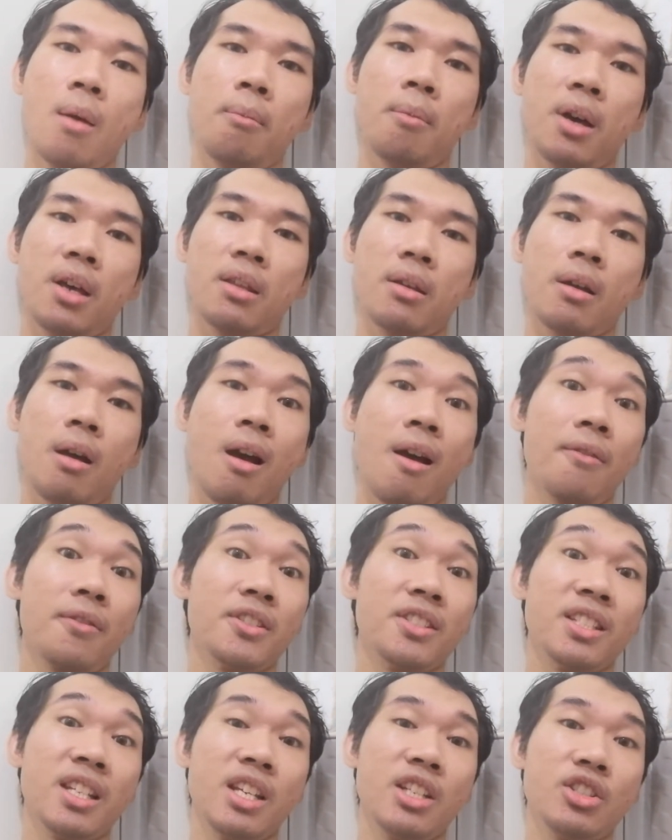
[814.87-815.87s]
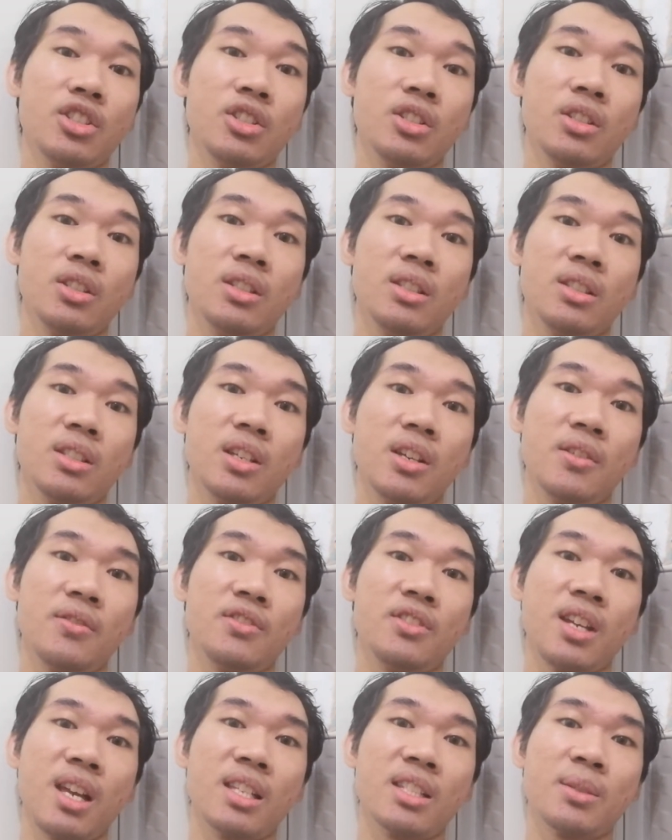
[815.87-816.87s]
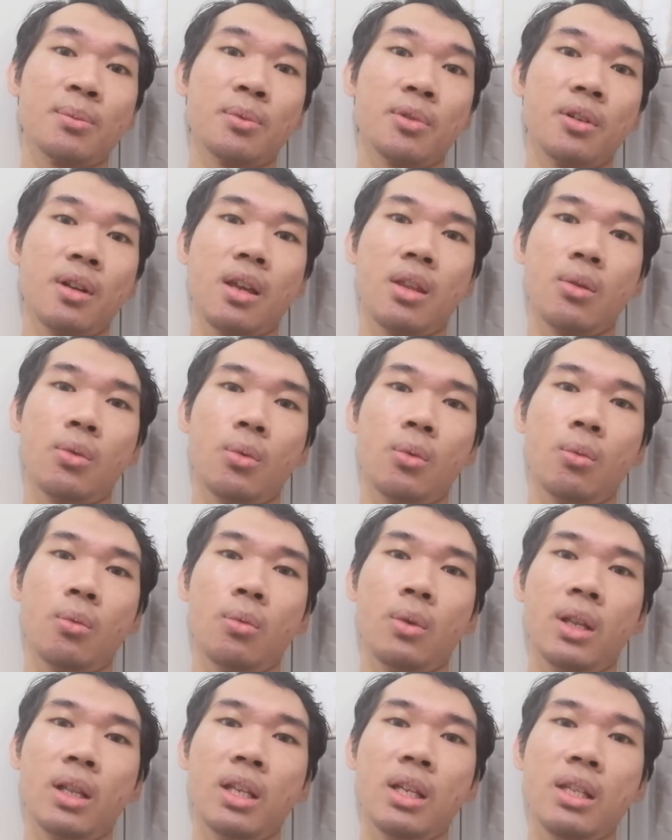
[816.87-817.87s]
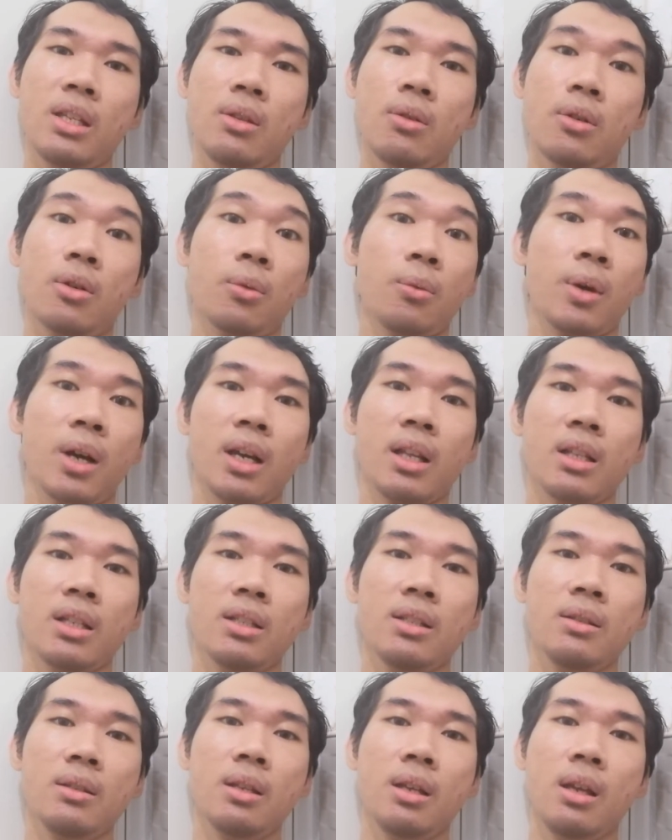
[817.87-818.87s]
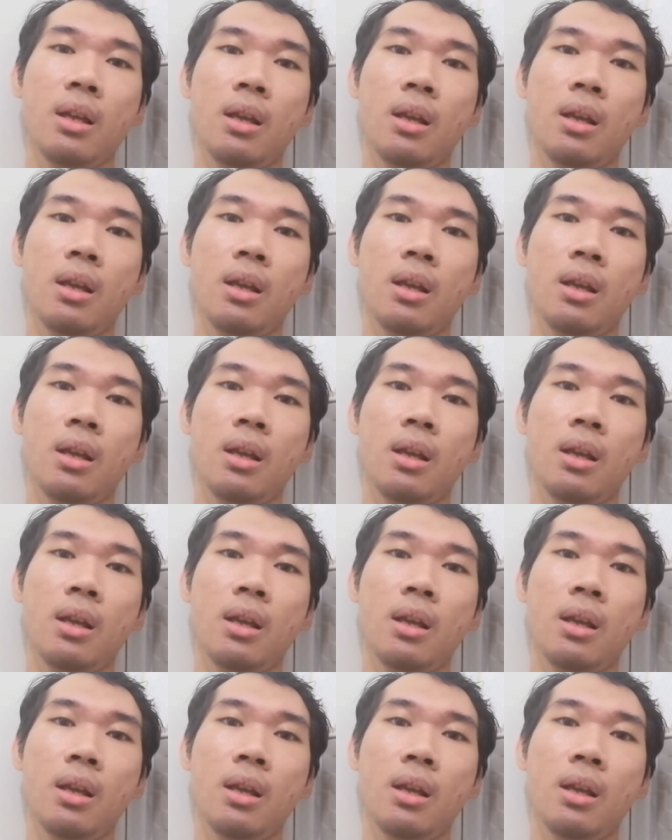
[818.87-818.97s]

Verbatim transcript: by the conversations of Jasper and Willin or Wylan.